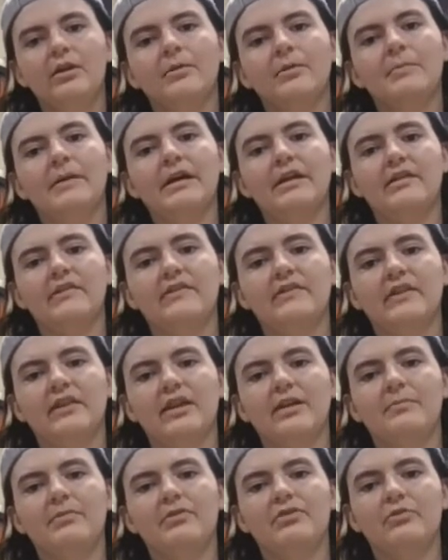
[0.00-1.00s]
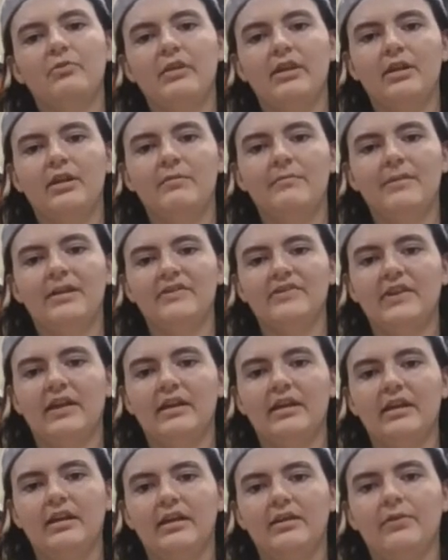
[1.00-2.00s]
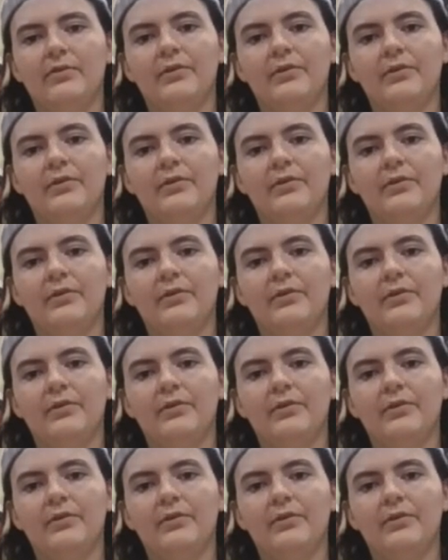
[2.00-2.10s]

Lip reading: balancing it between my second and